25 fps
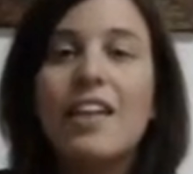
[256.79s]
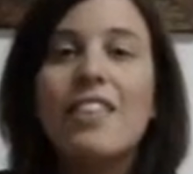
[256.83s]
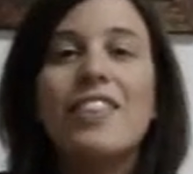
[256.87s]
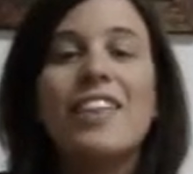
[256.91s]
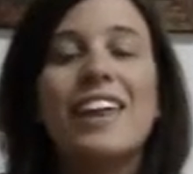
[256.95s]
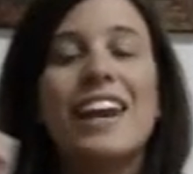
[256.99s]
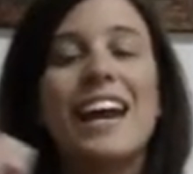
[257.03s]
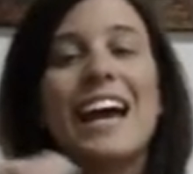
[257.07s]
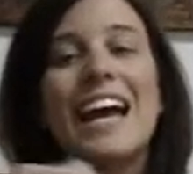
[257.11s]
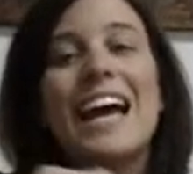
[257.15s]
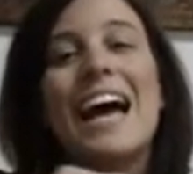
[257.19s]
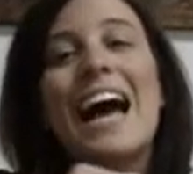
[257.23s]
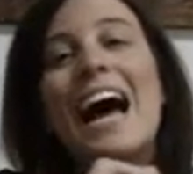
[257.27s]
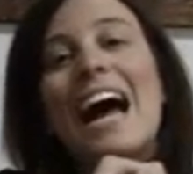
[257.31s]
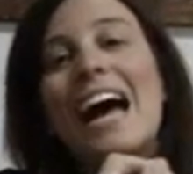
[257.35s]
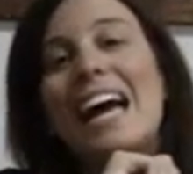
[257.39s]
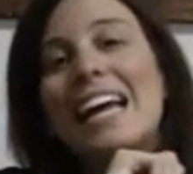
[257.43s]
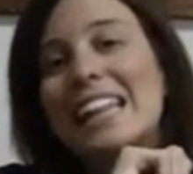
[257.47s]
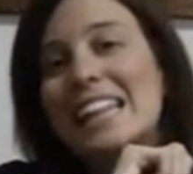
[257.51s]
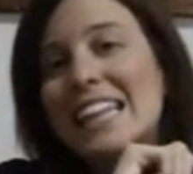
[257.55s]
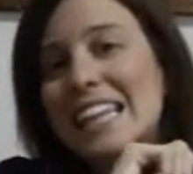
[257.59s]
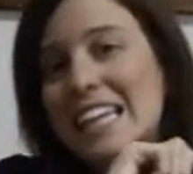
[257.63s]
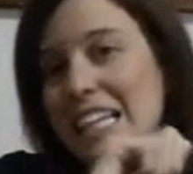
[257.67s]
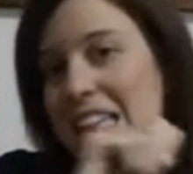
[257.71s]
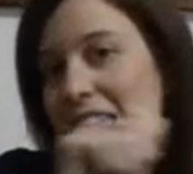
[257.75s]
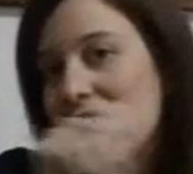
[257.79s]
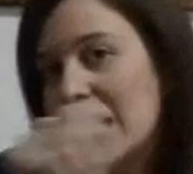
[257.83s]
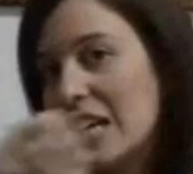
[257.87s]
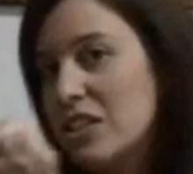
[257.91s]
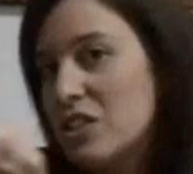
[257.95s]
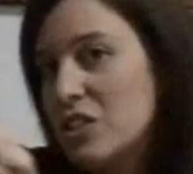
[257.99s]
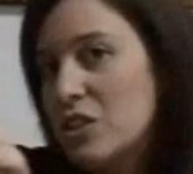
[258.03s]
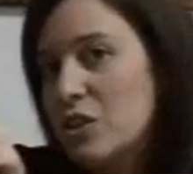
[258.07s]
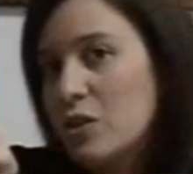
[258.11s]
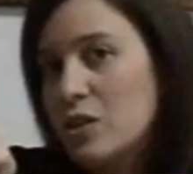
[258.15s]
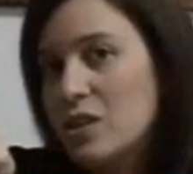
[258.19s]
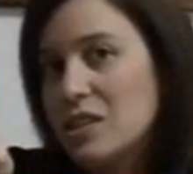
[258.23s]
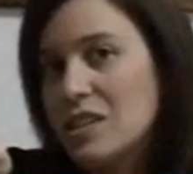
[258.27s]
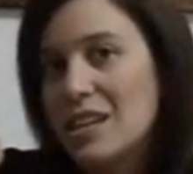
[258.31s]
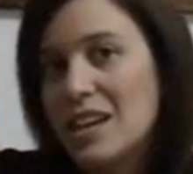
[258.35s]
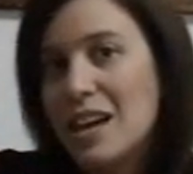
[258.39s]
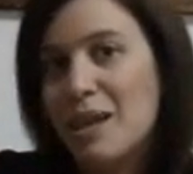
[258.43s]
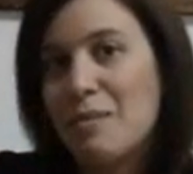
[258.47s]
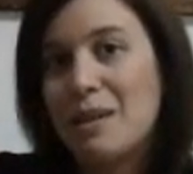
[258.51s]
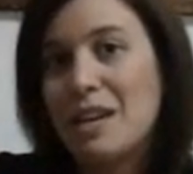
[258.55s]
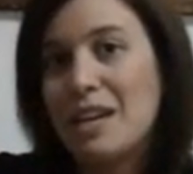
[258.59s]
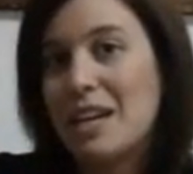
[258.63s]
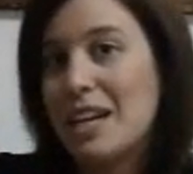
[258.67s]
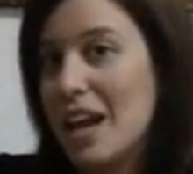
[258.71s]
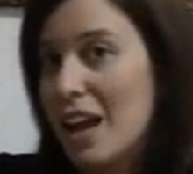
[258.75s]
then I highlight that student's
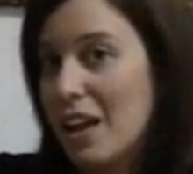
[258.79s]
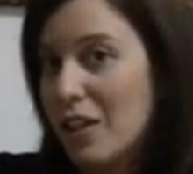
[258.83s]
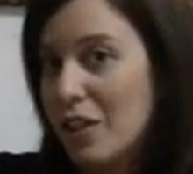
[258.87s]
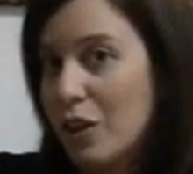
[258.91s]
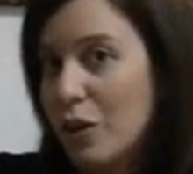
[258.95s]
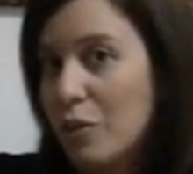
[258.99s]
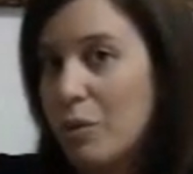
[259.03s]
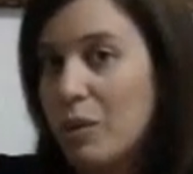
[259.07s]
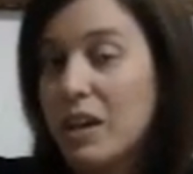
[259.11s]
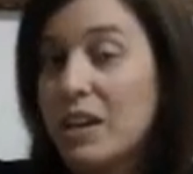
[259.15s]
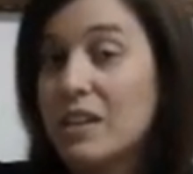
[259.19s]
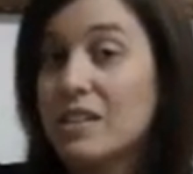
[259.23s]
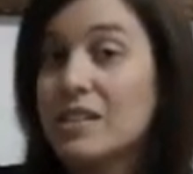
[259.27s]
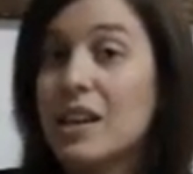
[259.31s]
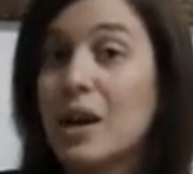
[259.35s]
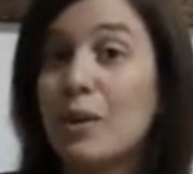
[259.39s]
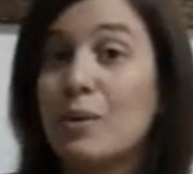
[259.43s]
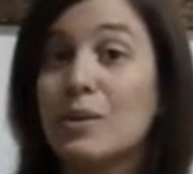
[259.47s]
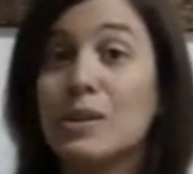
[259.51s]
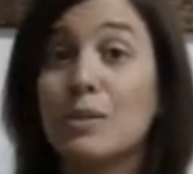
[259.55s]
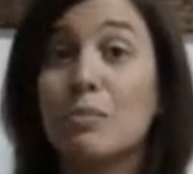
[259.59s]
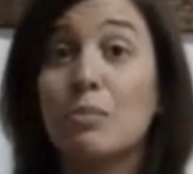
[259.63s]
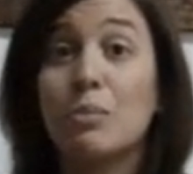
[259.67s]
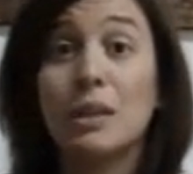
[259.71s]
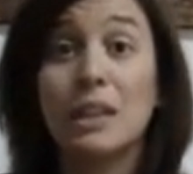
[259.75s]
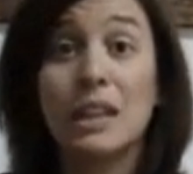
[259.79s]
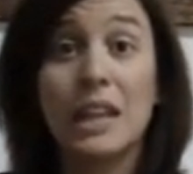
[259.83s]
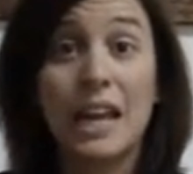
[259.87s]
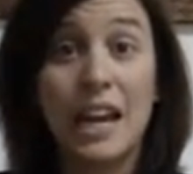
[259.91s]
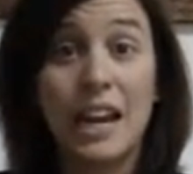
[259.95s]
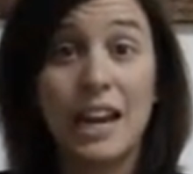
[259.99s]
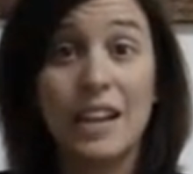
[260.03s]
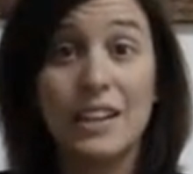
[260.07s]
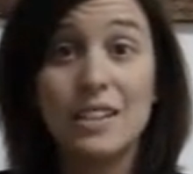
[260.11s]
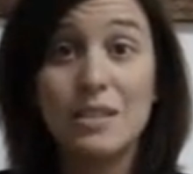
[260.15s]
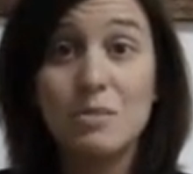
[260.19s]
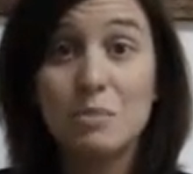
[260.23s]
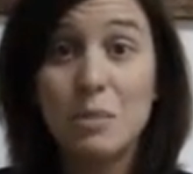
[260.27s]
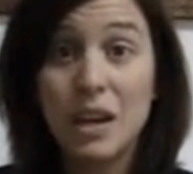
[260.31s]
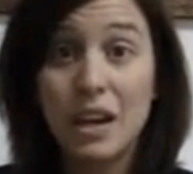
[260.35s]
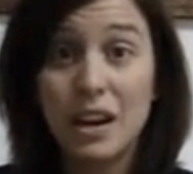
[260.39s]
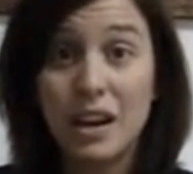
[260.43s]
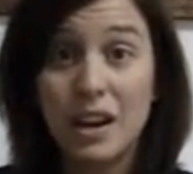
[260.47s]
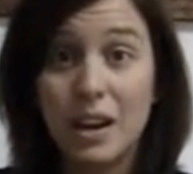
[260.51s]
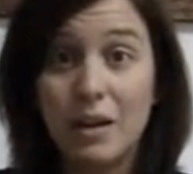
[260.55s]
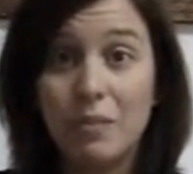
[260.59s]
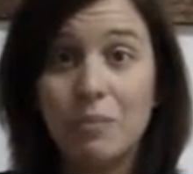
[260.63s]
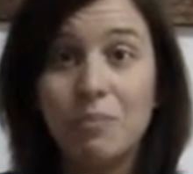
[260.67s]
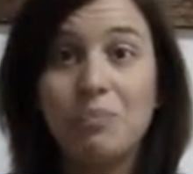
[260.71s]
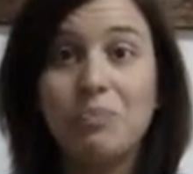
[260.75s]
name in yellow because that was a planned
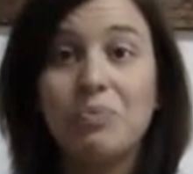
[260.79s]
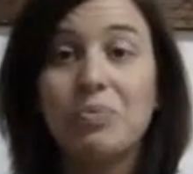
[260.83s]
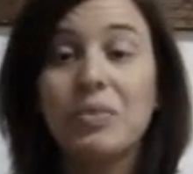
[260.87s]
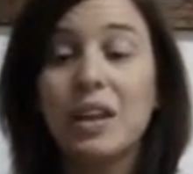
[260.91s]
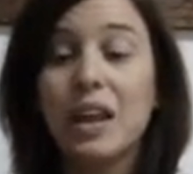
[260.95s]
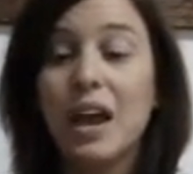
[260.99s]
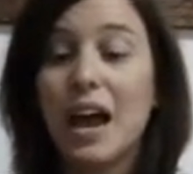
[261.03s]
meeting.